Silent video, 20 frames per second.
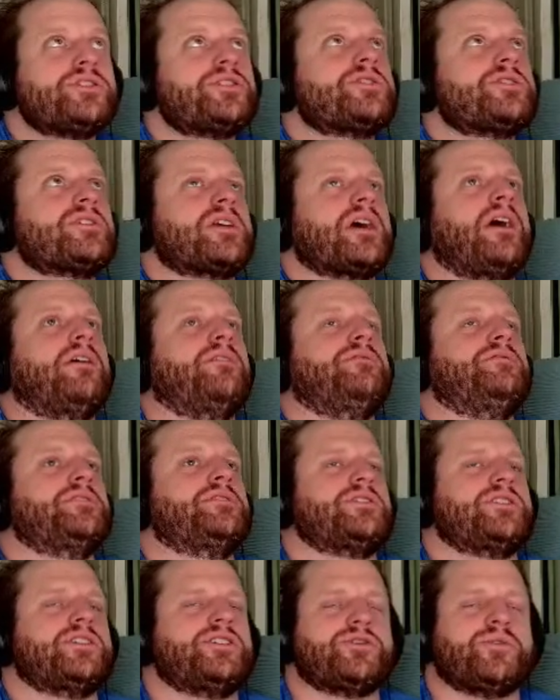yourself in
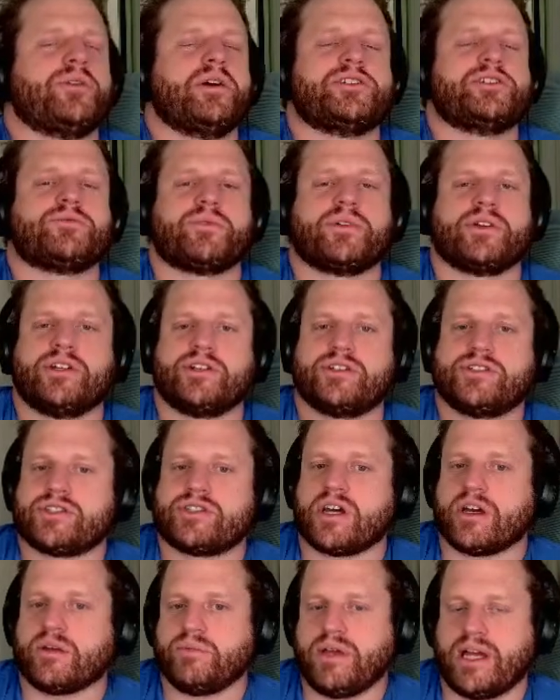a situation where you're
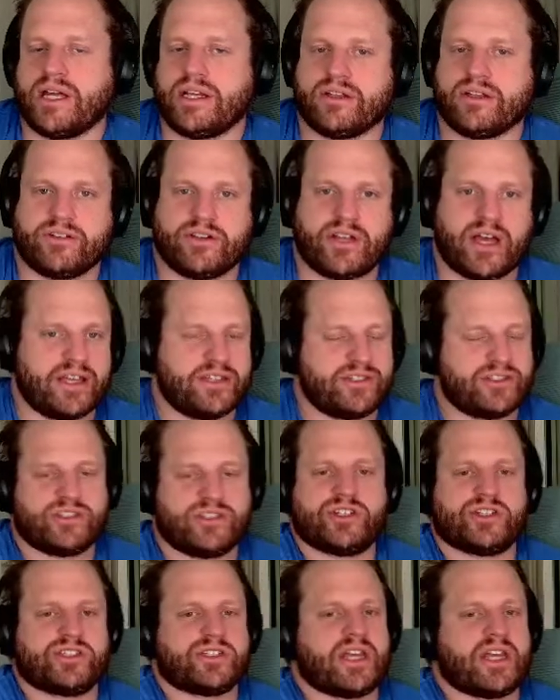stuck behind other dice, it's
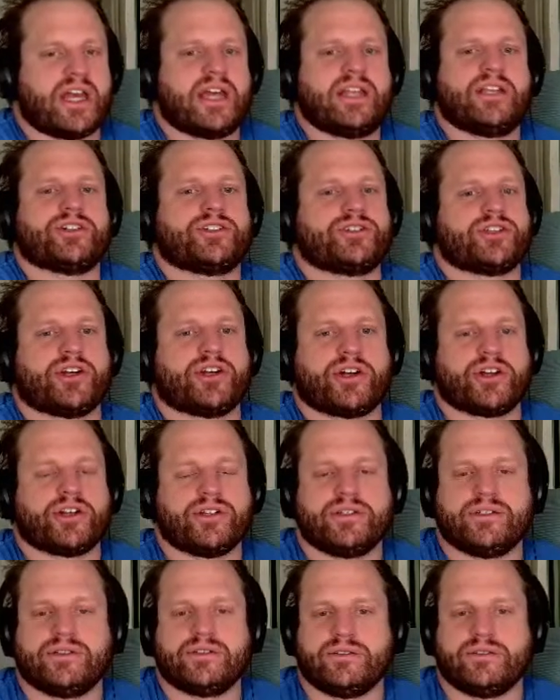just end your turn,
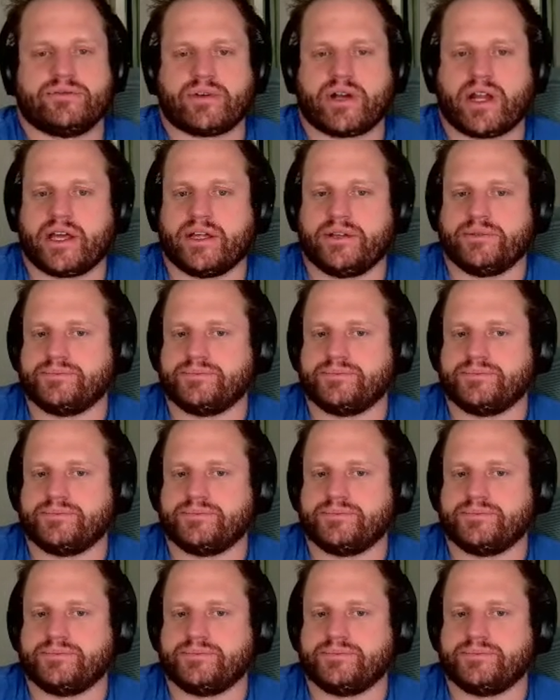right?